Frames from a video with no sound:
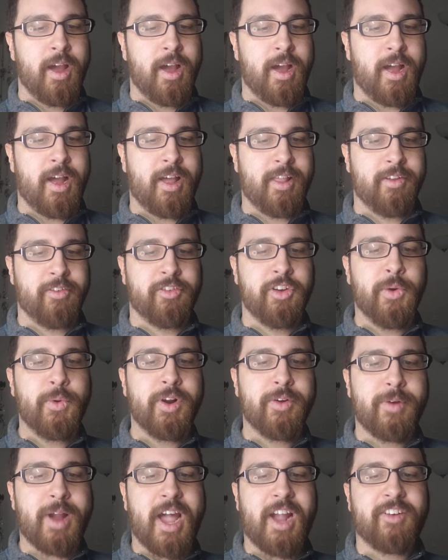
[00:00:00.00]
There's no
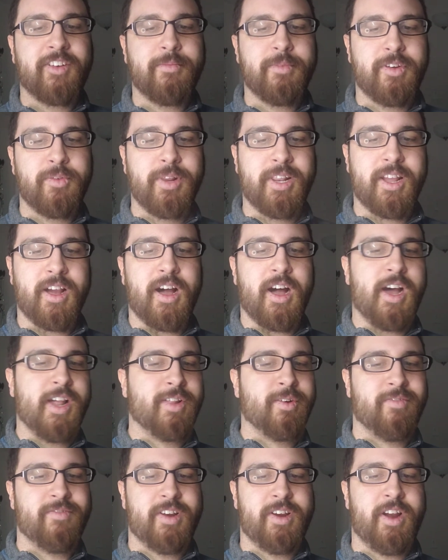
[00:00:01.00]
interaction between the
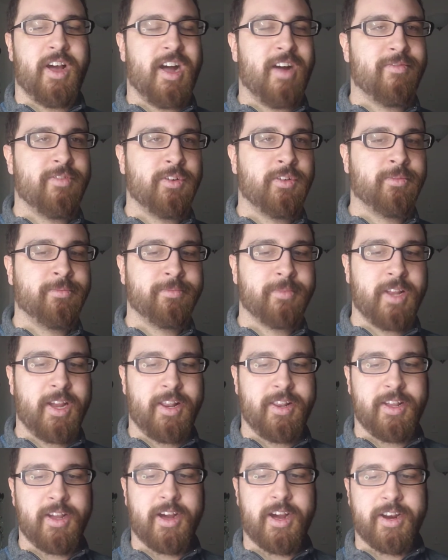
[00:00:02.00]
author of a novel
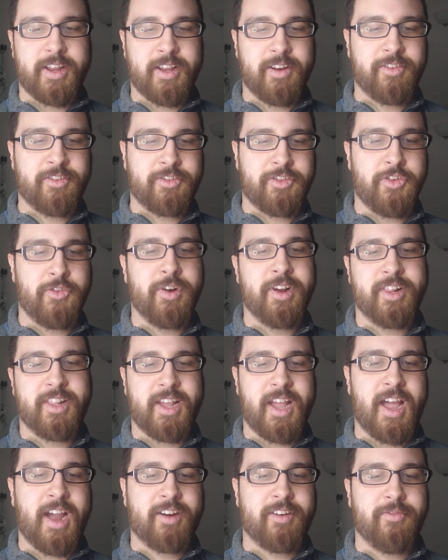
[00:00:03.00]
and the audience during
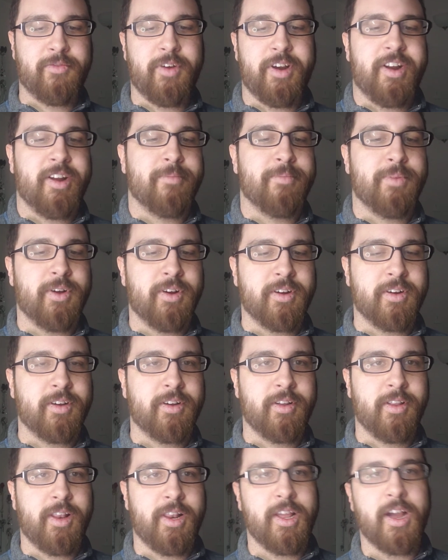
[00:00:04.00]
the act of reading a
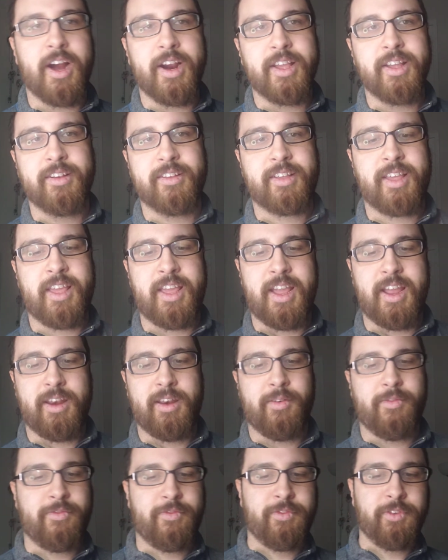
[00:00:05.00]
book. The audience can't
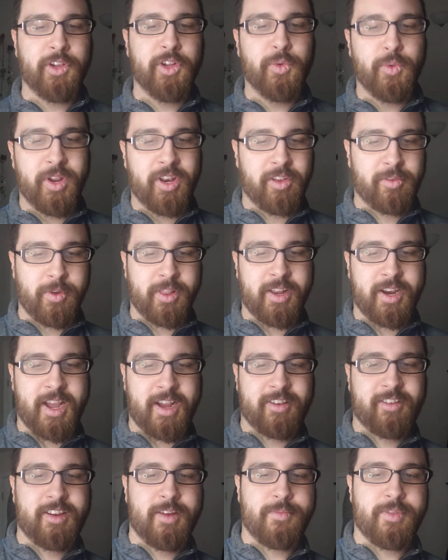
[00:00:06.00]
influence where the
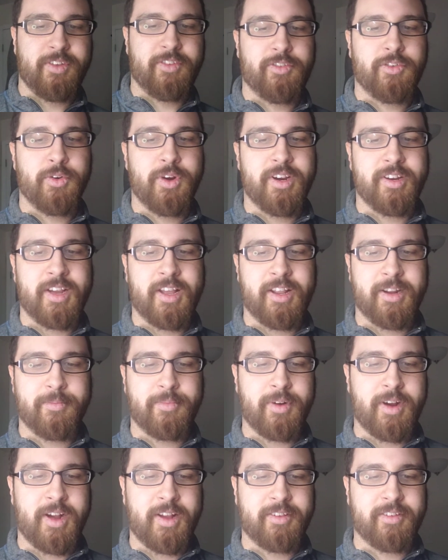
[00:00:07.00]
next step of the storytelling
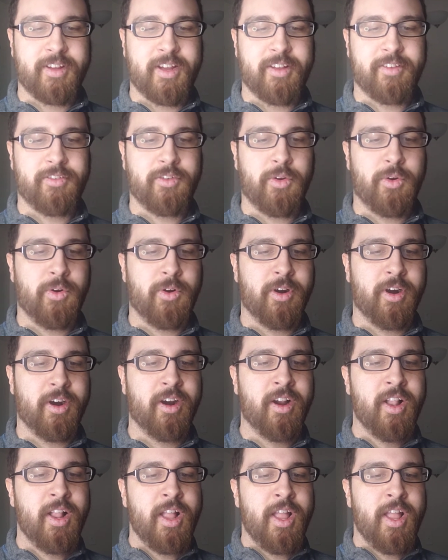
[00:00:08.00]
process or